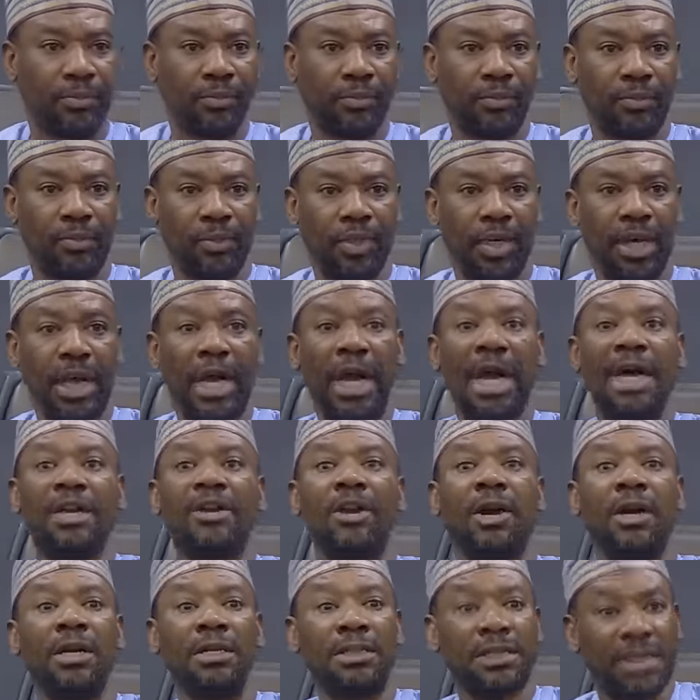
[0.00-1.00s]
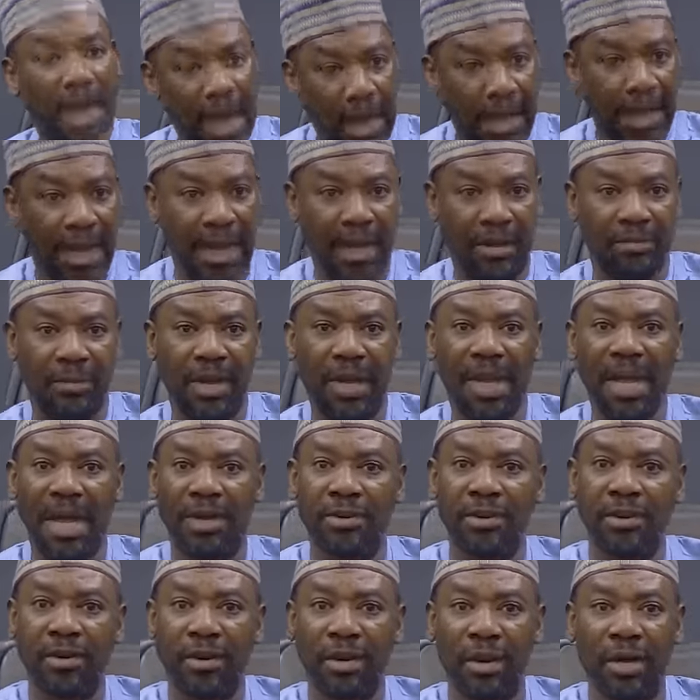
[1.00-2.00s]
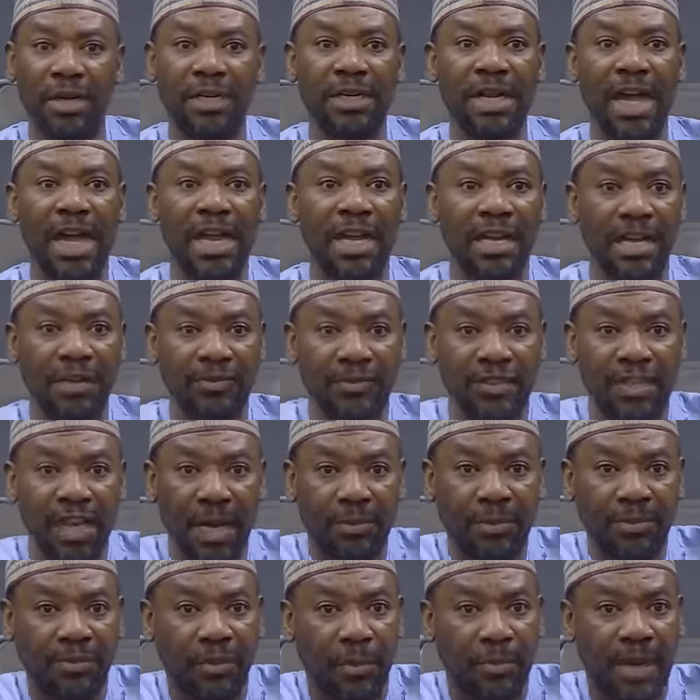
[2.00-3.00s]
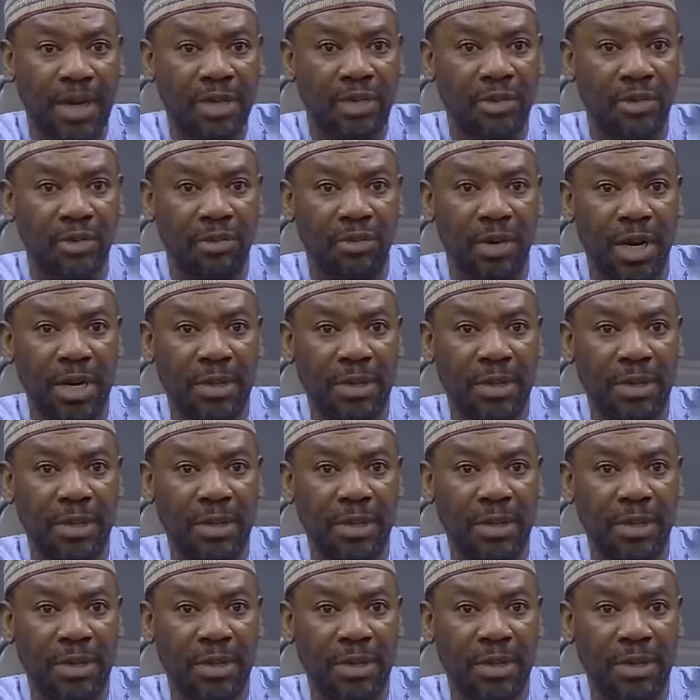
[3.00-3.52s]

I don't tire. Make I no come die, leave debt for my children.